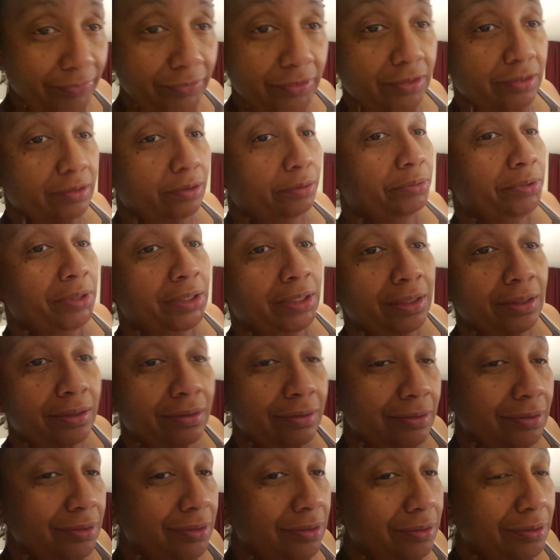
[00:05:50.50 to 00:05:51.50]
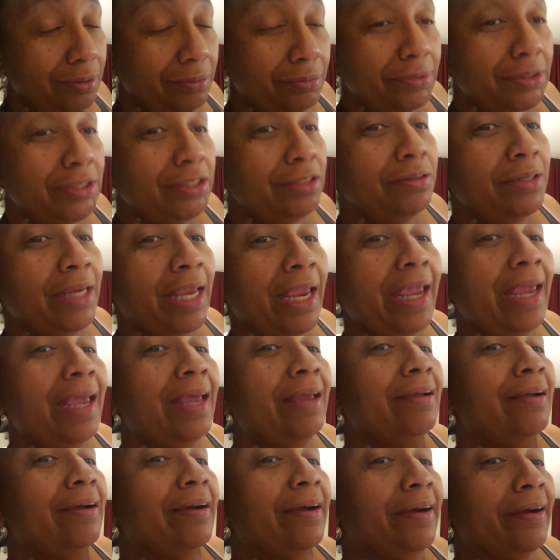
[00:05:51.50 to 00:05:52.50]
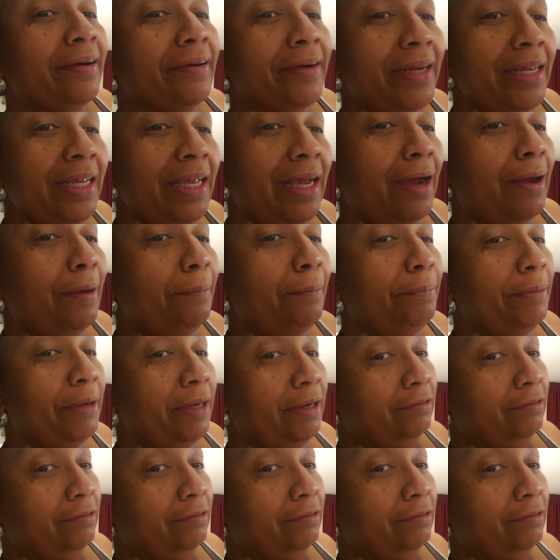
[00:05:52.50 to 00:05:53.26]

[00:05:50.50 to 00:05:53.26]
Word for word: so we can do it. But you can't hurry up